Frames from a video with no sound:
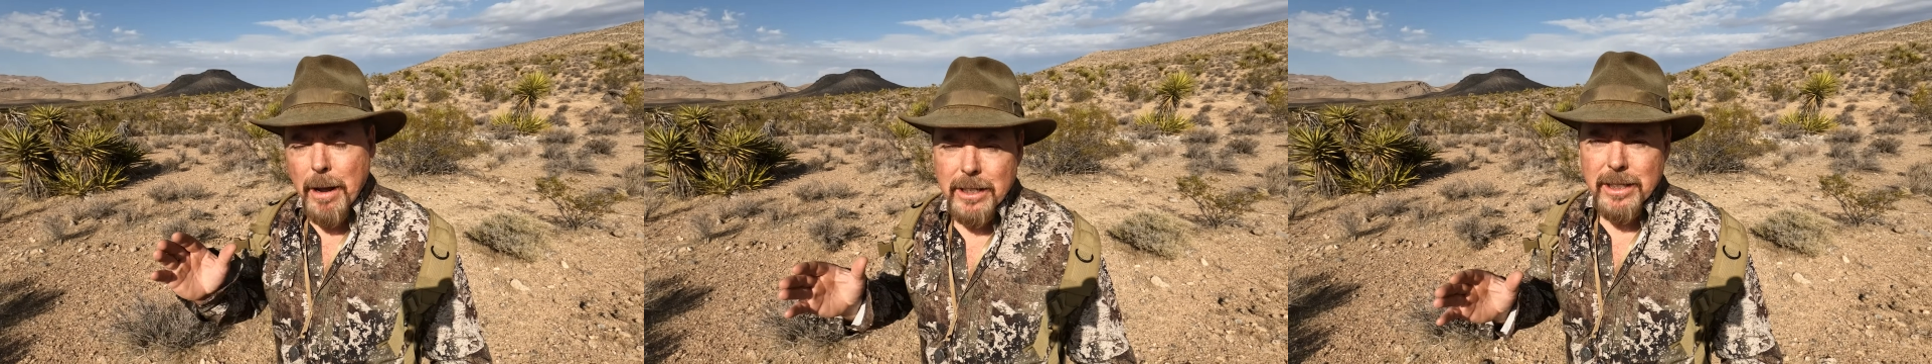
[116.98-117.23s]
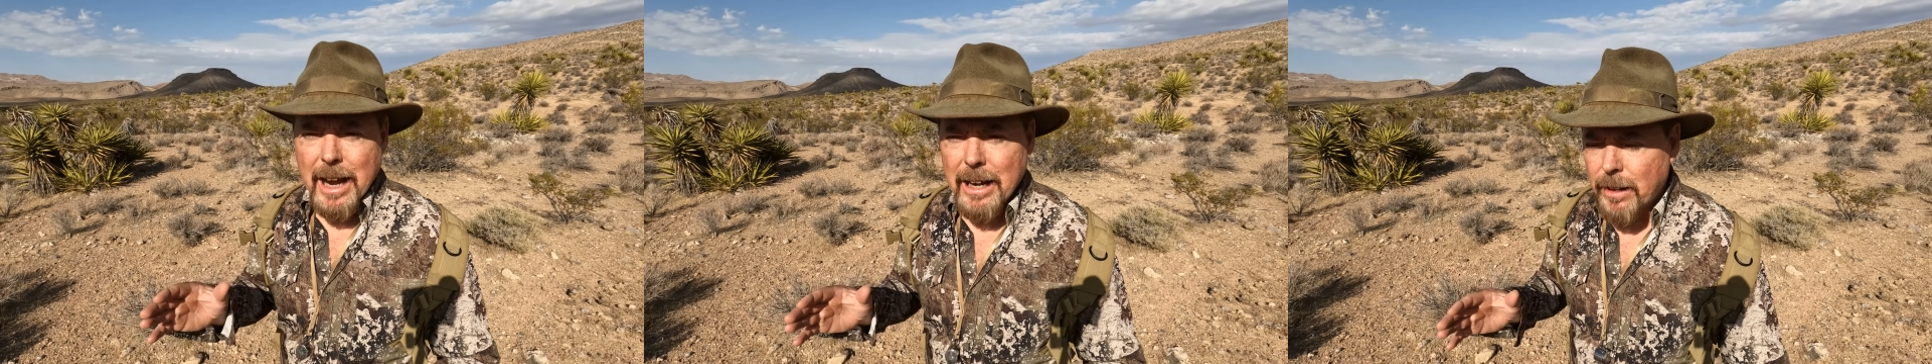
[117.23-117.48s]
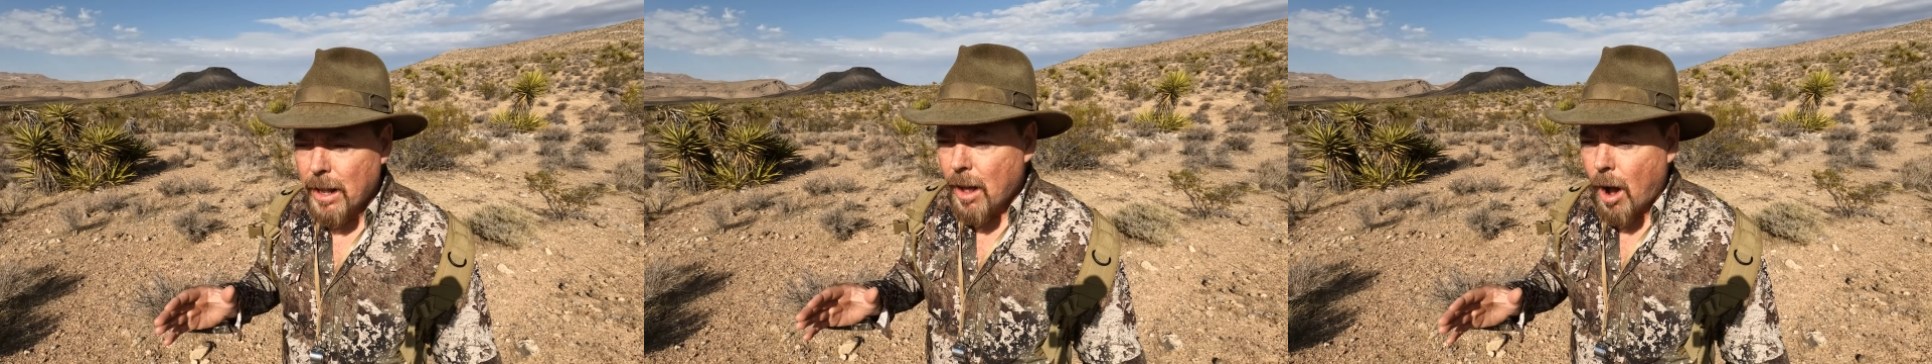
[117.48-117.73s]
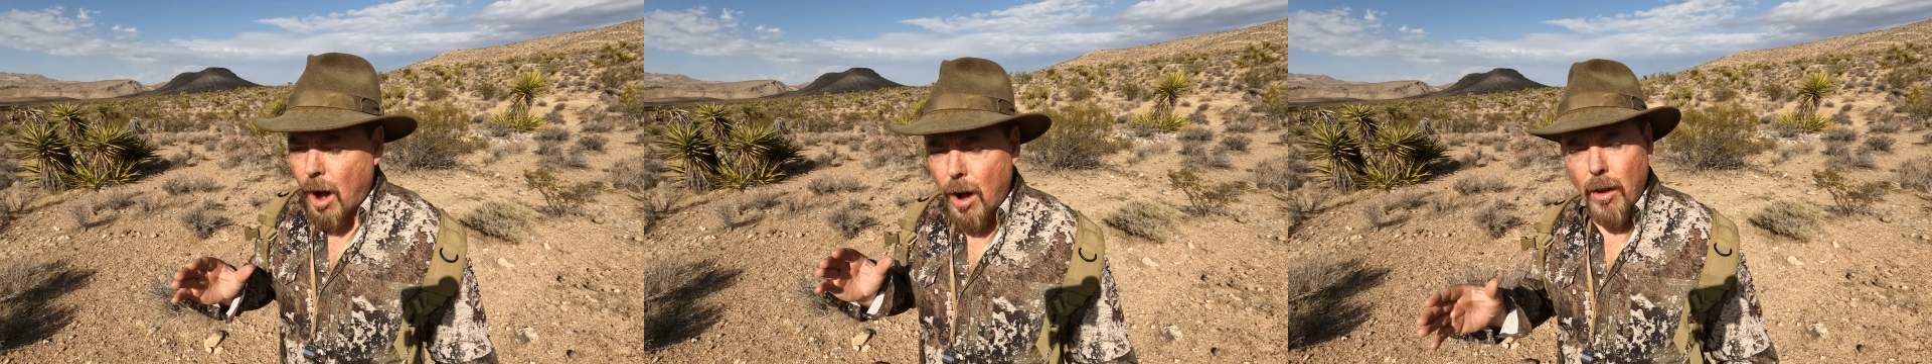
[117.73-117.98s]
I'm not saying
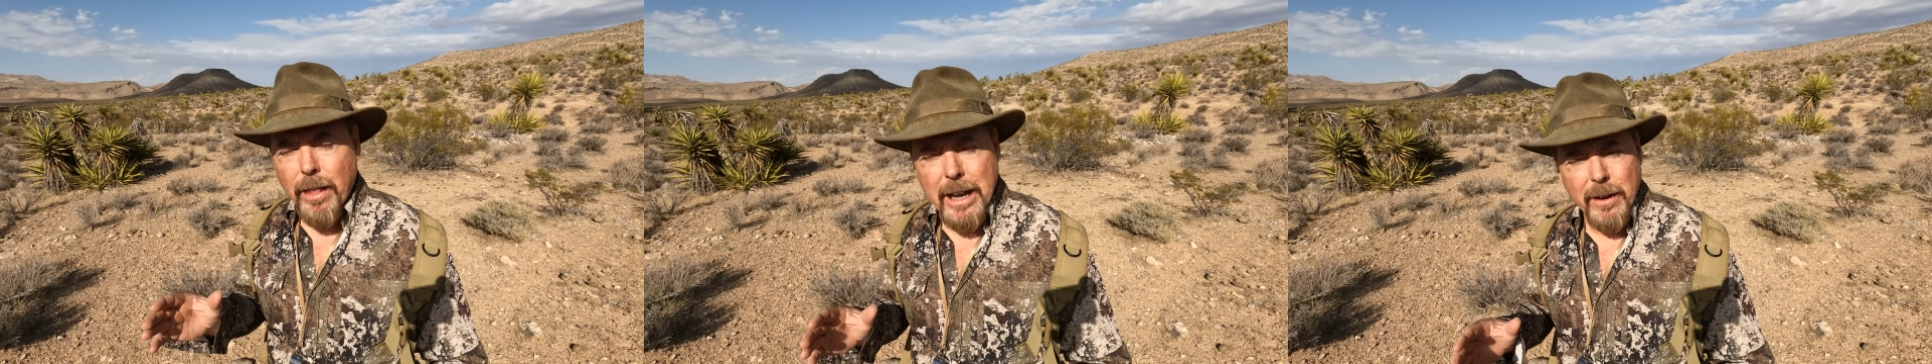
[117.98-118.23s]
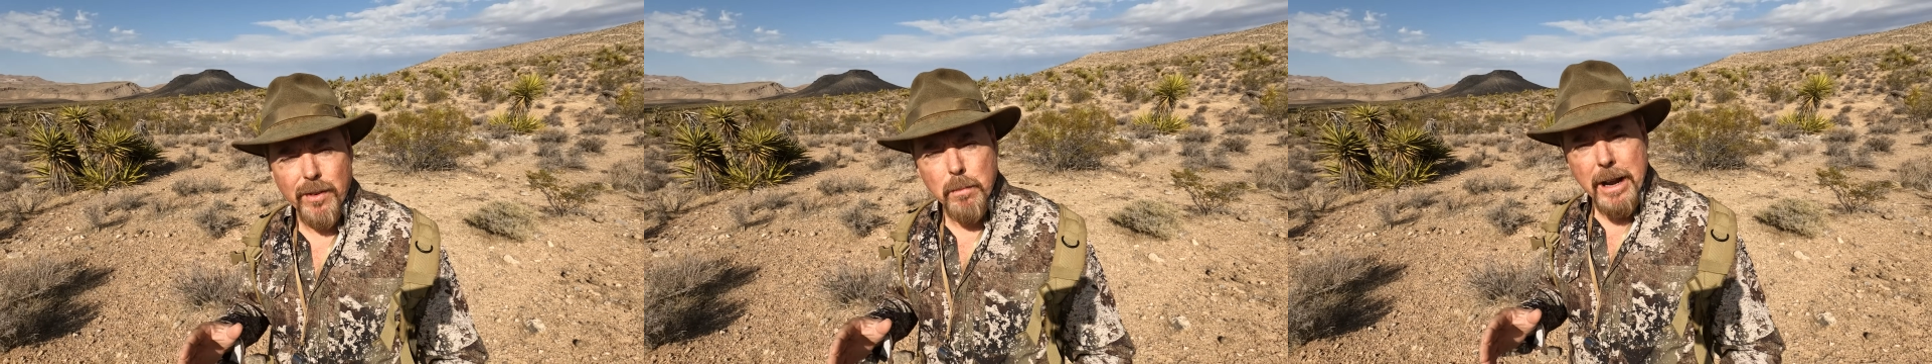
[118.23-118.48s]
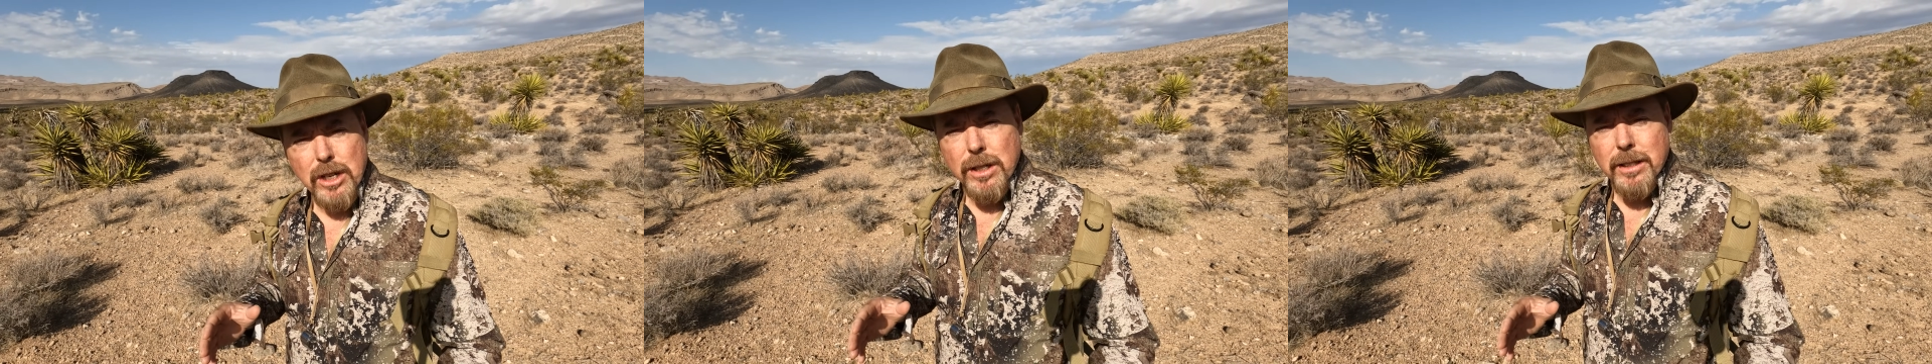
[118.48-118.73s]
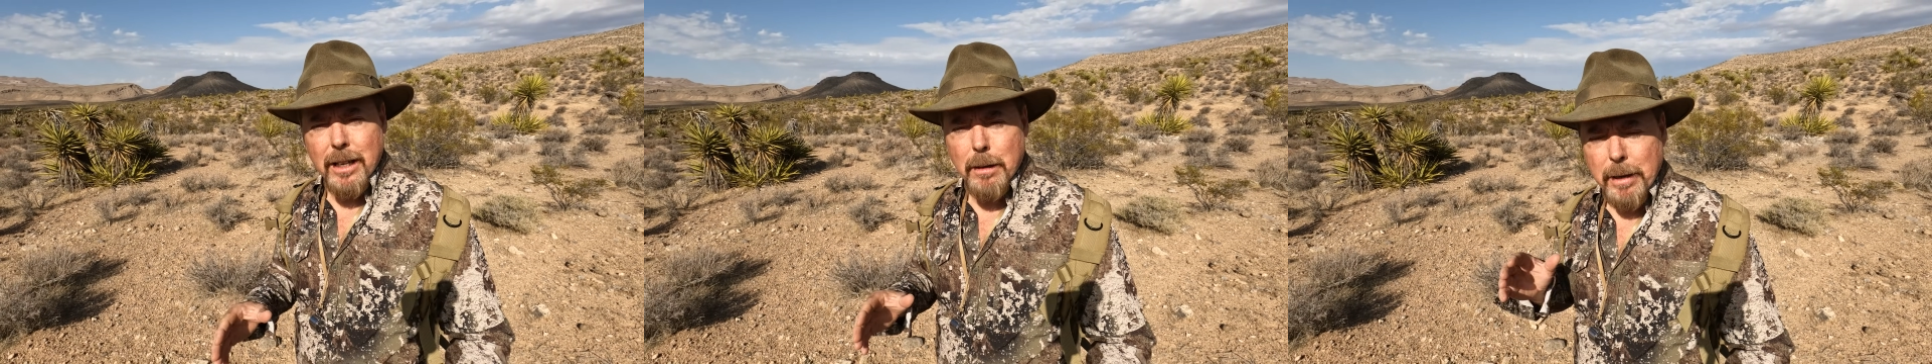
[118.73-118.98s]
all that
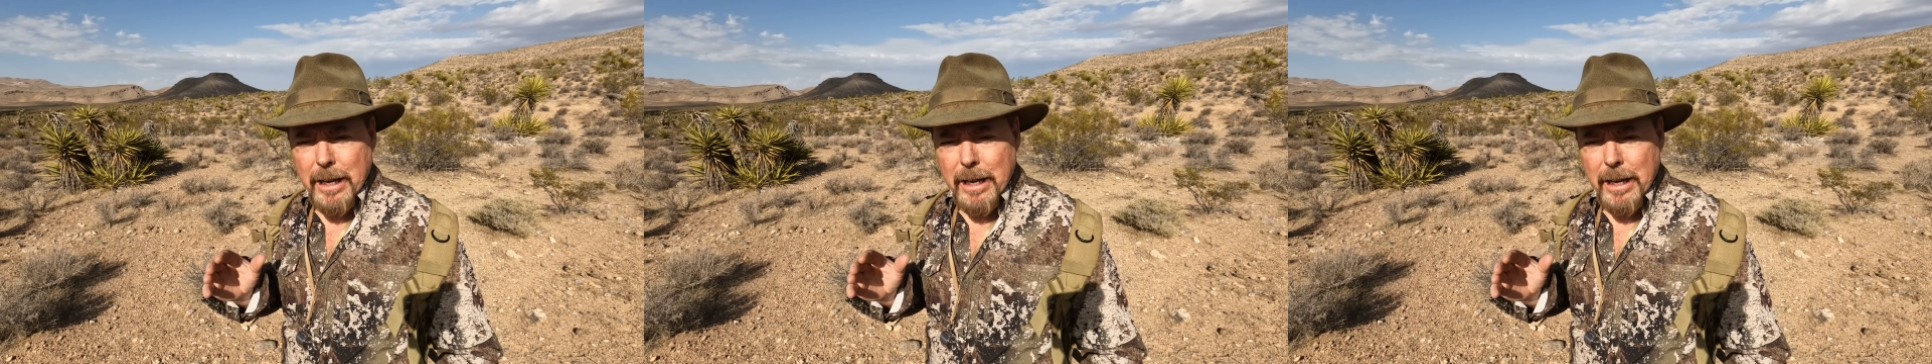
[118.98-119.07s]
information is going to